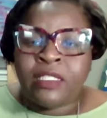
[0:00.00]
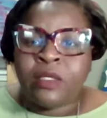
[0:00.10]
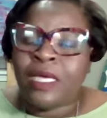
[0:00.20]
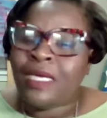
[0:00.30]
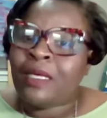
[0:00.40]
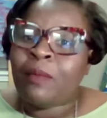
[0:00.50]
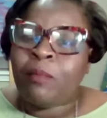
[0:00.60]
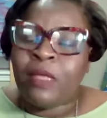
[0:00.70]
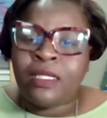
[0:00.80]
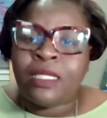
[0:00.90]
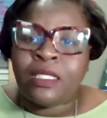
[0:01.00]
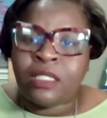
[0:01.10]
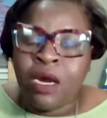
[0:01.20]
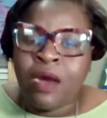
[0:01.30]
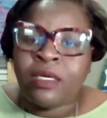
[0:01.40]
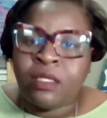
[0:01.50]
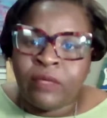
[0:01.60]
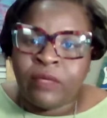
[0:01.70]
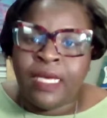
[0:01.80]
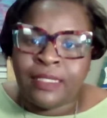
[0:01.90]
so they can meet that target
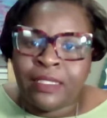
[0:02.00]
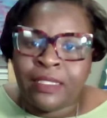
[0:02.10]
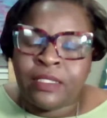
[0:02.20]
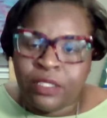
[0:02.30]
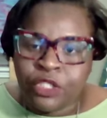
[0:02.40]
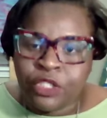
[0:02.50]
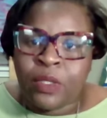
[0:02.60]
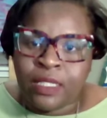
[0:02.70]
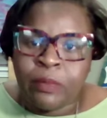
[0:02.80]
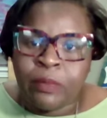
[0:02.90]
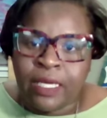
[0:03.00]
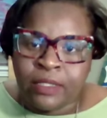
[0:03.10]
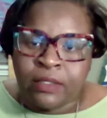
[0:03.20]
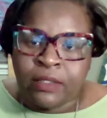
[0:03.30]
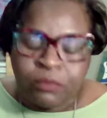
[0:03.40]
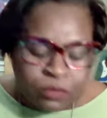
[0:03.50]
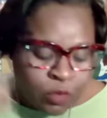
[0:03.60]
of excellence that you're expecting,